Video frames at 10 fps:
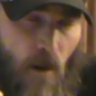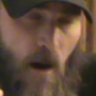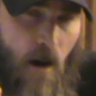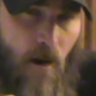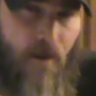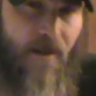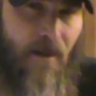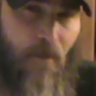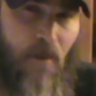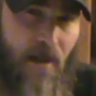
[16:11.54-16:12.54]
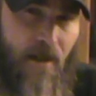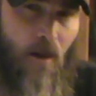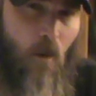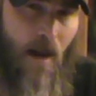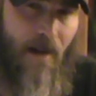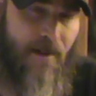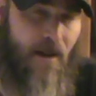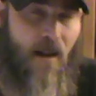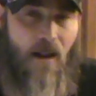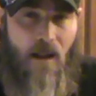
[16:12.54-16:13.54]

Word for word: cards to complete the quest.